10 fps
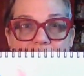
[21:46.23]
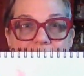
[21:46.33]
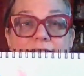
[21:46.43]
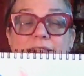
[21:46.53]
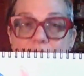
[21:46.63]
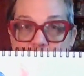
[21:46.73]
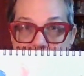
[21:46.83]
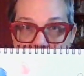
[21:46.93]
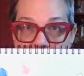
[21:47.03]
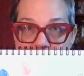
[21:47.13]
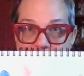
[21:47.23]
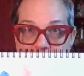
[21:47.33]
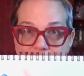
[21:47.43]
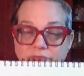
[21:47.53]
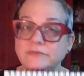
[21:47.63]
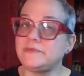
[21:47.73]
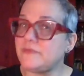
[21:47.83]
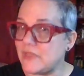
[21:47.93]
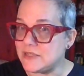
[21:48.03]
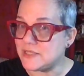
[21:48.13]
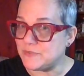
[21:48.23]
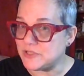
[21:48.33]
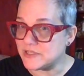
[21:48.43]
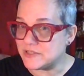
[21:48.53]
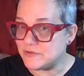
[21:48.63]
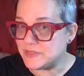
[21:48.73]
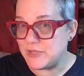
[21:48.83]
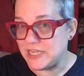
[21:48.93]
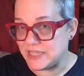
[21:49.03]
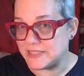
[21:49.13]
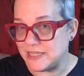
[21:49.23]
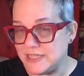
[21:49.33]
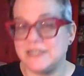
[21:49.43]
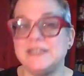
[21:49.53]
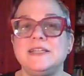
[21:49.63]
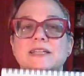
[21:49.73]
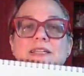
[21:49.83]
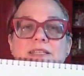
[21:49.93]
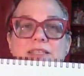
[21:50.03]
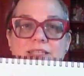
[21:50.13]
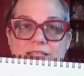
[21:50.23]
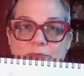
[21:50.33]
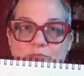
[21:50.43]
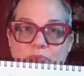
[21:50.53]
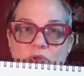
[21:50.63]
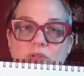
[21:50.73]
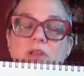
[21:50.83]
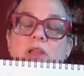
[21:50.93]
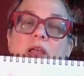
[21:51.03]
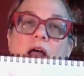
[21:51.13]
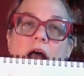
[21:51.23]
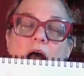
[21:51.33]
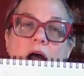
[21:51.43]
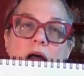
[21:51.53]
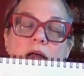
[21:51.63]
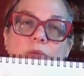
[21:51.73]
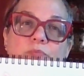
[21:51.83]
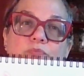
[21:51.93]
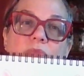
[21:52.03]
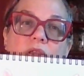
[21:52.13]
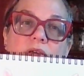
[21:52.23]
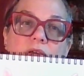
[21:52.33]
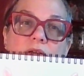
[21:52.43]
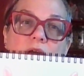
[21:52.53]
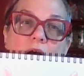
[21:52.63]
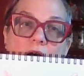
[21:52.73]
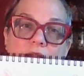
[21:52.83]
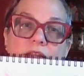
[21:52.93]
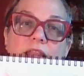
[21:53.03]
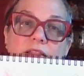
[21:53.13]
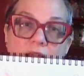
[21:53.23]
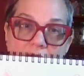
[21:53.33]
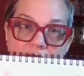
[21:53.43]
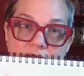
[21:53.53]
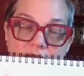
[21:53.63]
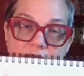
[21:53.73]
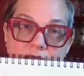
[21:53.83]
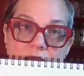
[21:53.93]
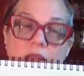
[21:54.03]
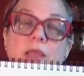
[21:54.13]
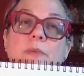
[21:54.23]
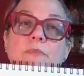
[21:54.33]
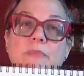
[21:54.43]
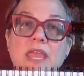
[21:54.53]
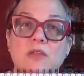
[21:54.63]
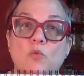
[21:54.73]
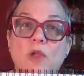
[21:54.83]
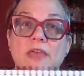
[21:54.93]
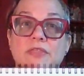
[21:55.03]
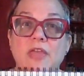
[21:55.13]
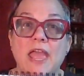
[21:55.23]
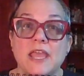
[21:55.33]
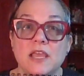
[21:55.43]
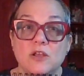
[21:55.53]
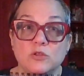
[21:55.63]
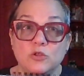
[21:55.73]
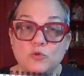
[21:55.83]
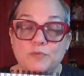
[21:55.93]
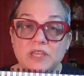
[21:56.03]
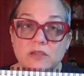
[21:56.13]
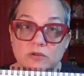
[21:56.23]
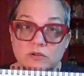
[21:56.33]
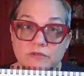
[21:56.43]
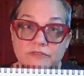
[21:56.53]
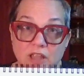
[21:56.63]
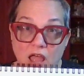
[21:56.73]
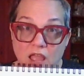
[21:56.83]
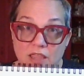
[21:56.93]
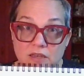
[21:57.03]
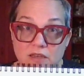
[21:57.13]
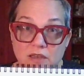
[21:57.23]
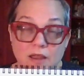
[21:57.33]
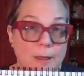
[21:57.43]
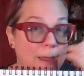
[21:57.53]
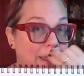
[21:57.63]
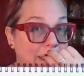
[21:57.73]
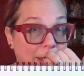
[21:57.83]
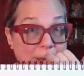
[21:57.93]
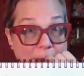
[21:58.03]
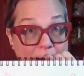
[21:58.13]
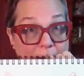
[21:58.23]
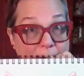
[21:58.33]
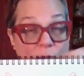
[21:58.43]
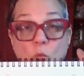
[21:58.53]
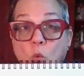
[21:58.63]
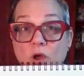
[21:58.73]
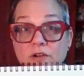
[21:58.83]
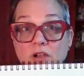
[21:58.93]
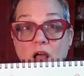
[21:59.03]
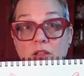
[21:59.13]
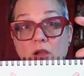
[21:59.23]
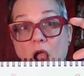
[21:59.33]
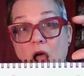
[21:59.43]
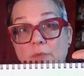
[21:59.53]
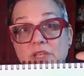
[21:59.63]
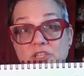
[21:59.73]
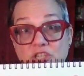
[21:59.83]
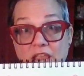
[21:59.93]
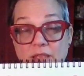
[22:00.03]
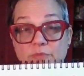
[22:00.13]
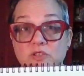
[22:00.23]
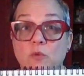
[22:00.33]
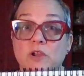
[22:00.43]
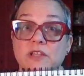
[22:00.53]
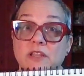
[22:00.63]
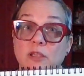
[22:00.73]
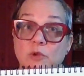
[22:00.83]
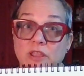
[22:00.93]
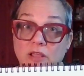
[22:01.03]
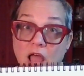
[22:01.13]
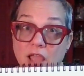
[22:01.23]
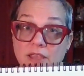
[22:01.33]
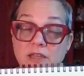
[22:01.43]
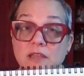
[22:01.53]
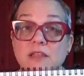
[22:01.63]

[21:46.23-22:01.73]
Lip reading: simple doesn't always mean easy, simple holiday lights made with a loopy curved line and watercolor almond shape. So we're dealing with line